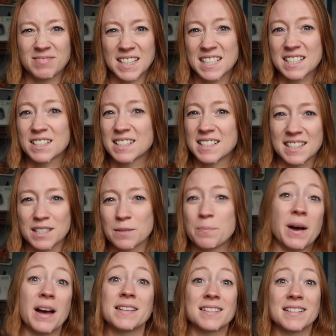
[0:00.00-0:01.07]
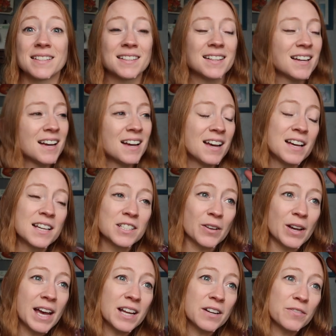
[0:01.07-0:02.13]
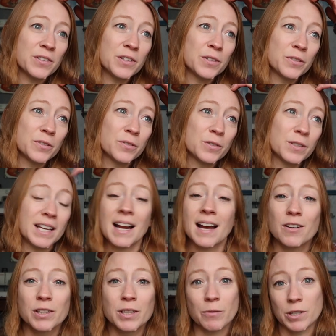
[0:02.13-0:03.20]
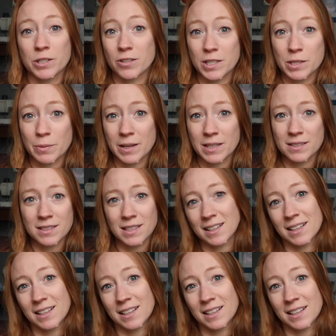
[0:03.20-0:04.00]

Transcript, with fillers: I just despise it. So I had a few, and I only wear stretch pants.